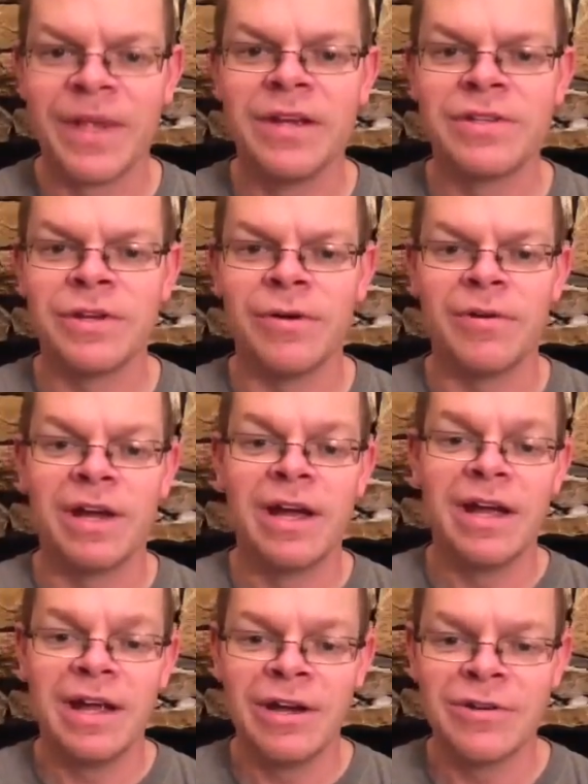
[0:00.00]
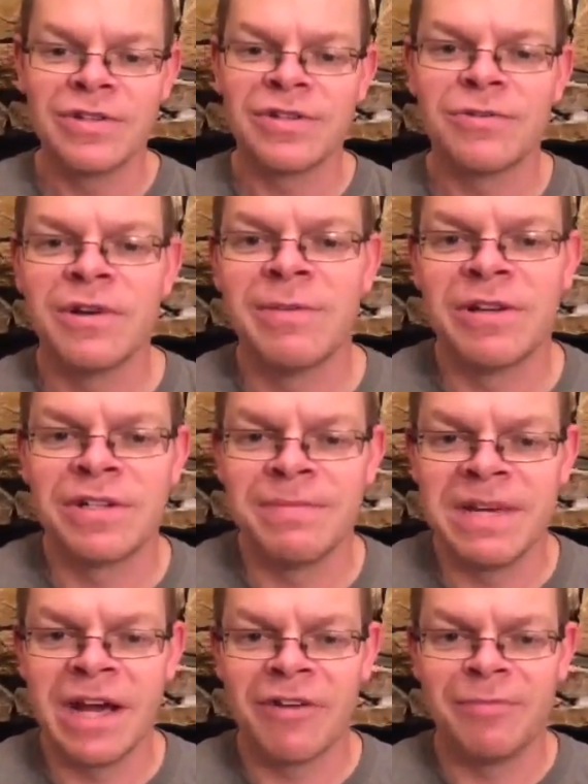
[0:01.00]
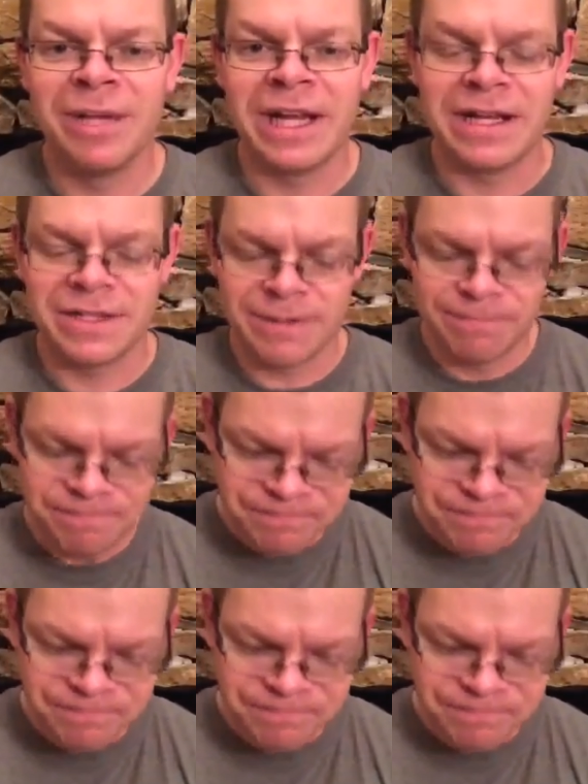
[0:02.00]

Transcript: So here's the story about jumping out of planes.